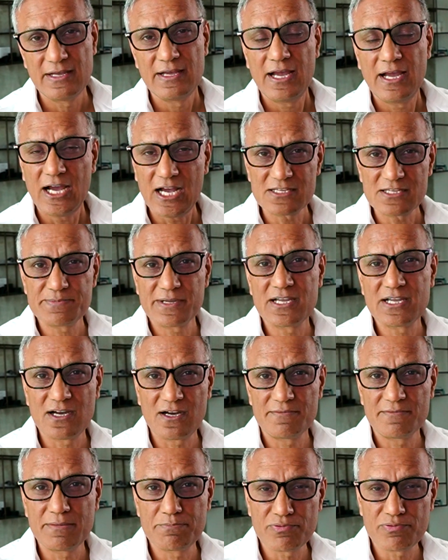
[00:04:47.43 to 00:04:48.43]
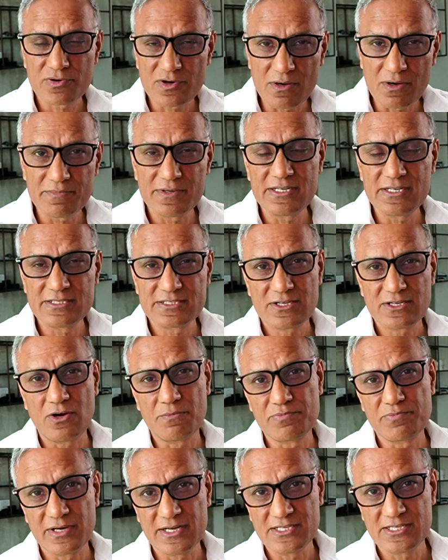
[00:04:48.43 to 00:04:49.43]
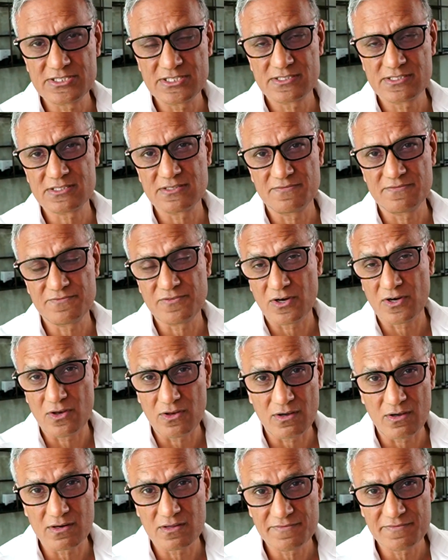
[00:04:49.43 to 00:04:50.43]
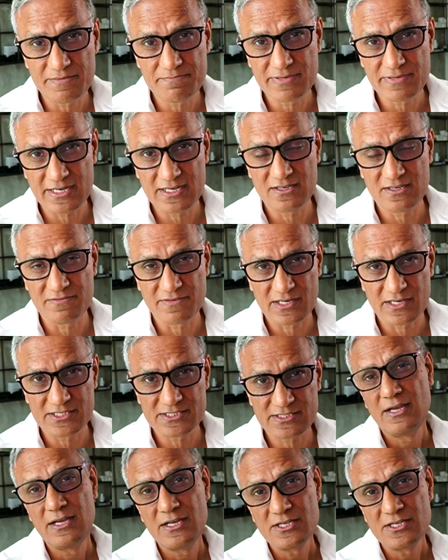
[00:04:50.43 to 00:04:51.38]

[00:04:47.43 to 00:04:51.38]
has become a prominent operating system for a lot of embedded devices.